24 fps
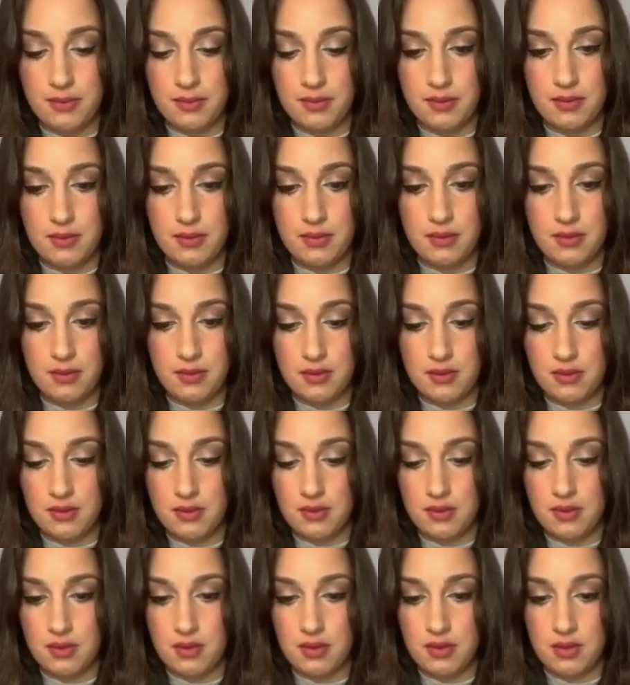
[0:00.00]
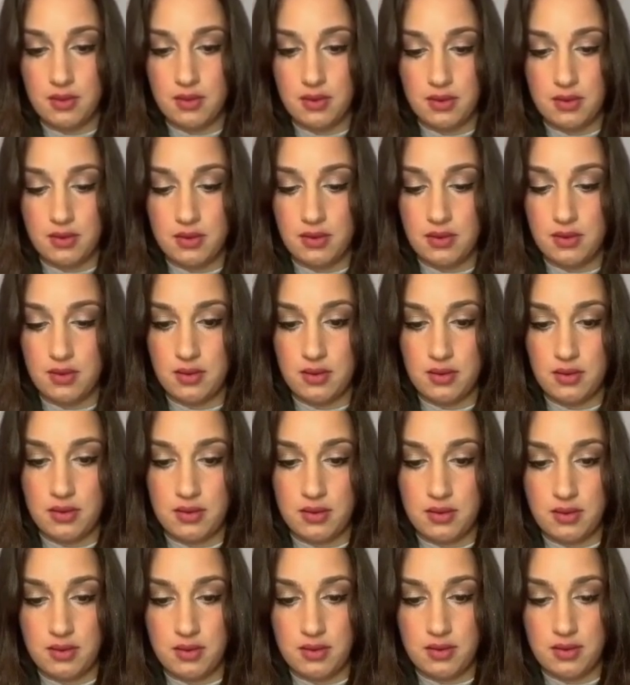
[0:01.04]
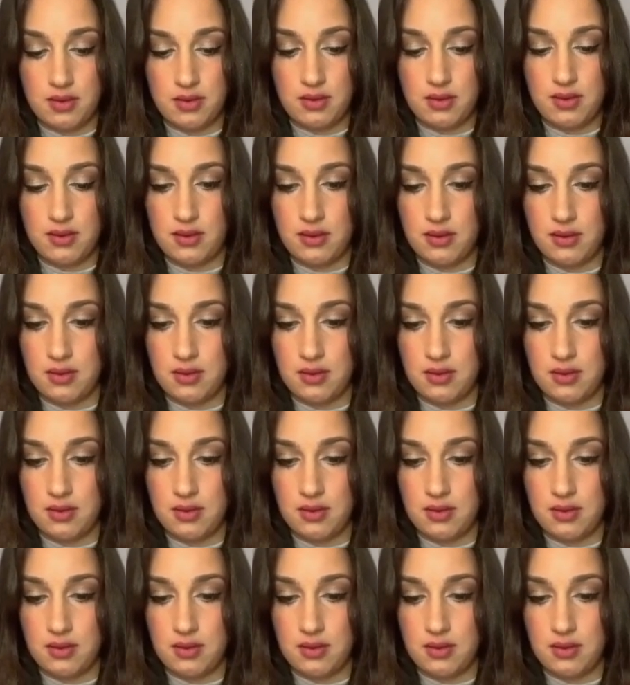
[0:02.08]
[no speech]